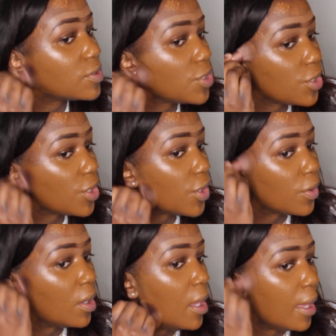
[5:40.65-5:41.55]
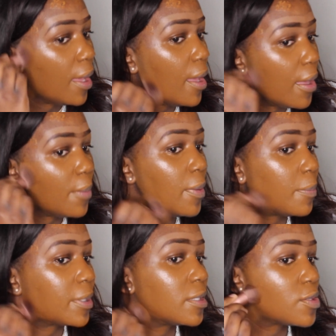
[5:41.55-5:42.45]
too,
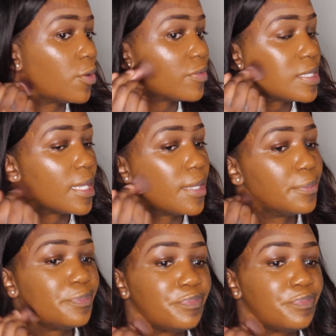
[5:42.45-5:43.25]
because obviously